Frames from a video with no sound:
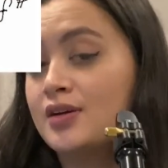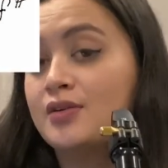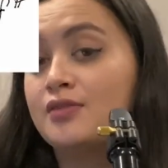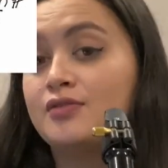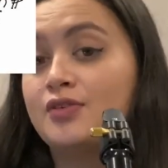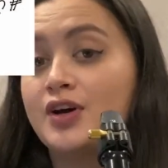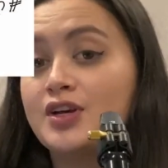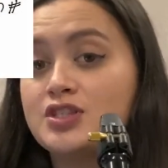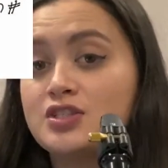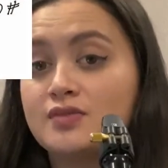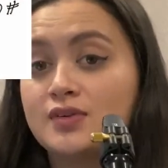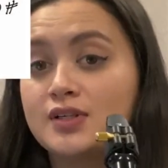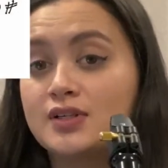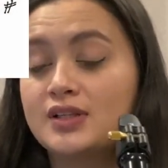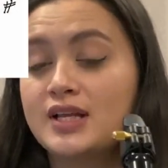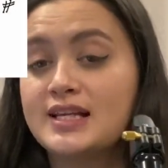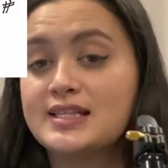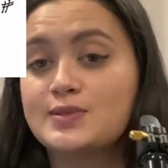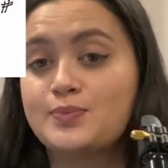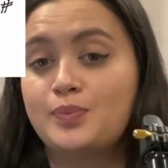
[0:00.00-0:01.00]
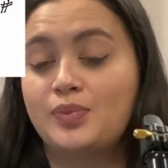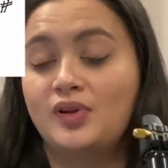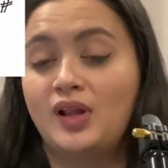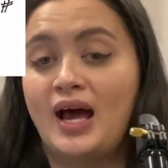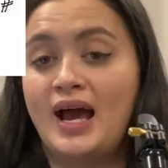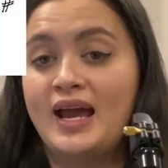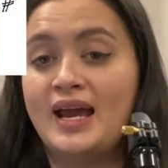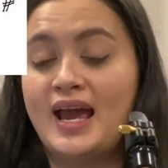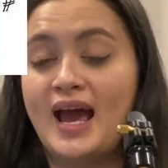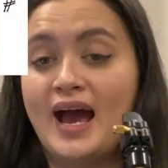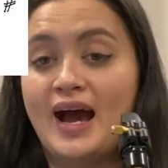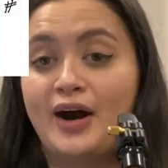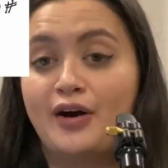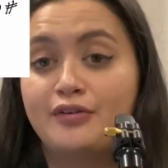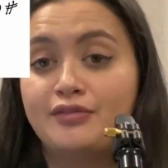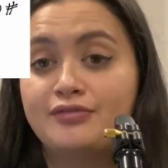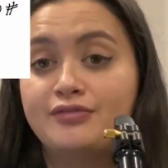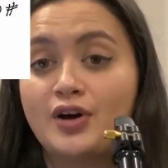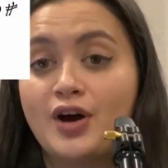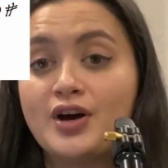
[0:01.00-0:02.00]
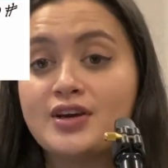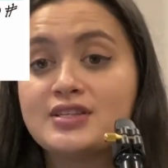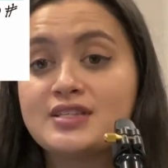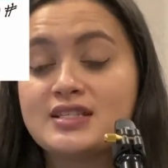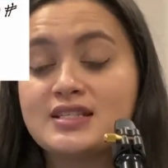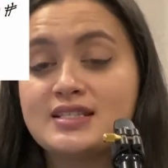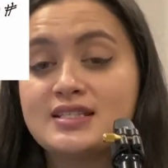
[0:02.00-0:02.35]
First of all, let's play our first